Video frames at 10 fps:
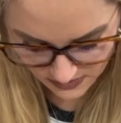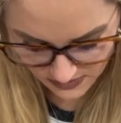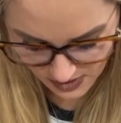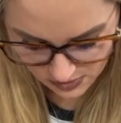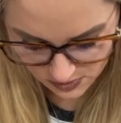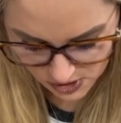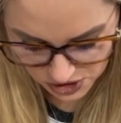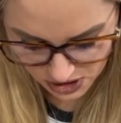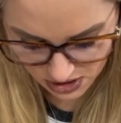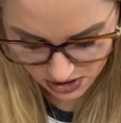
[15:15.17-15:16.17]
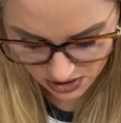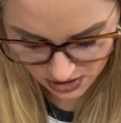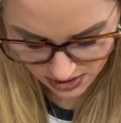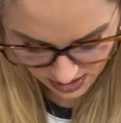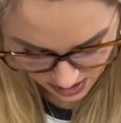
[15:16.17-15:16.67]
I was
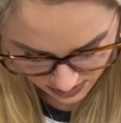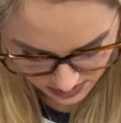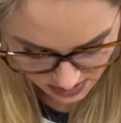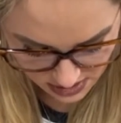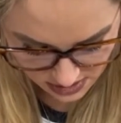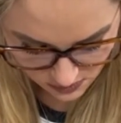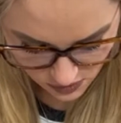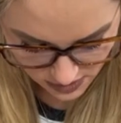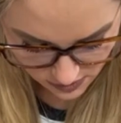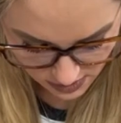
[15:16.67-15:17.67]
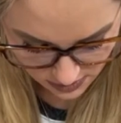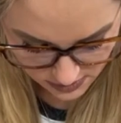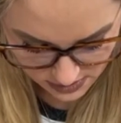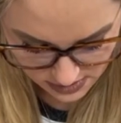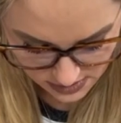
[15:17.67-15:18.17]
watching ABC this morning while I
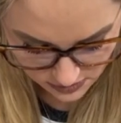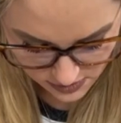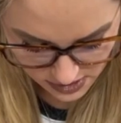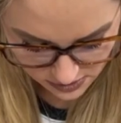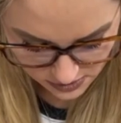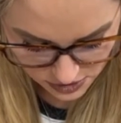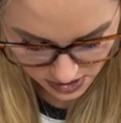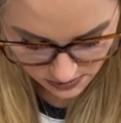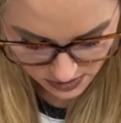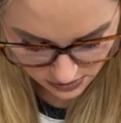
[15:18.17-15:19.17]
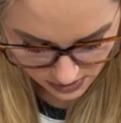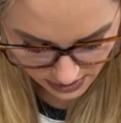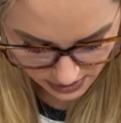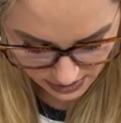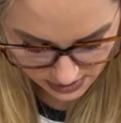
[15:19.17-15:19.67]
was running on the treadmill,
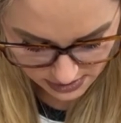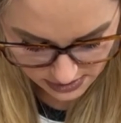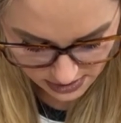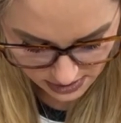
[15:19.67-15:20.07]
and